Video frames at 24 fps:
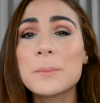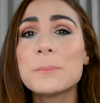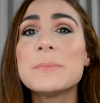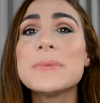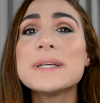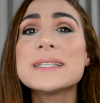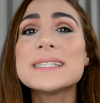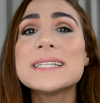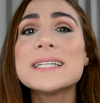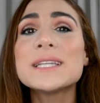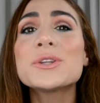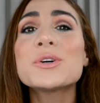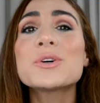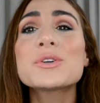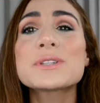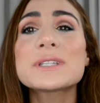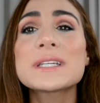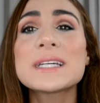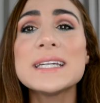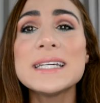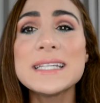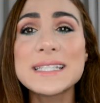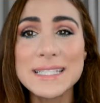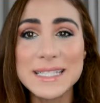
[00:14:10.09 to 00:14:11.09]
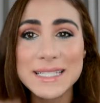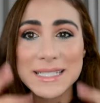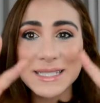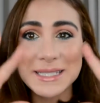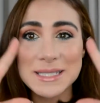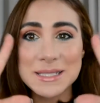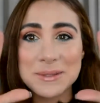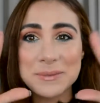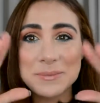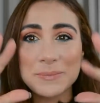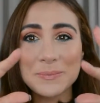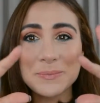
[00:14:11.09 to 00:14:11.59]
Besitos,
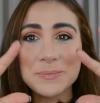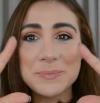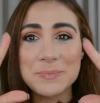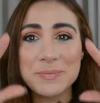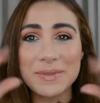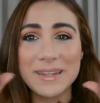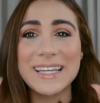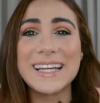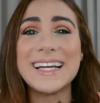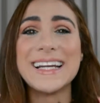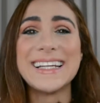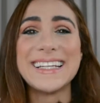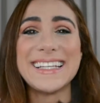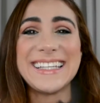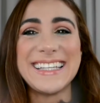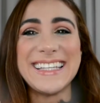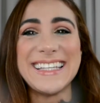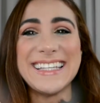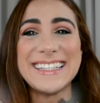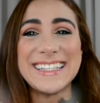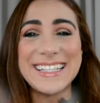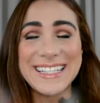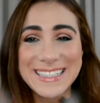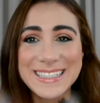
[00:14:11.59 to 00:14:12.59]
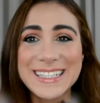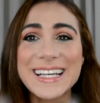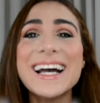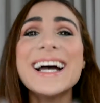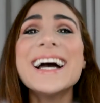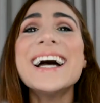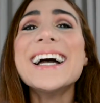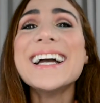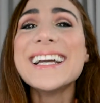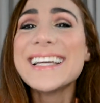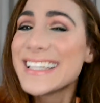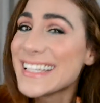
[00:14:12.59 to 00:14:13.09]
kisses.
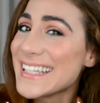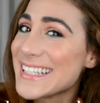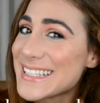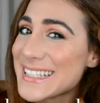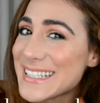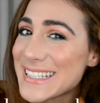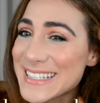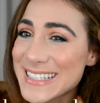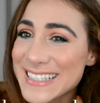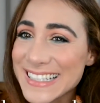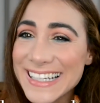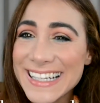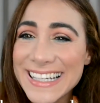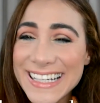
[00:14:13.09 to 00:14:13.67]
Kisses.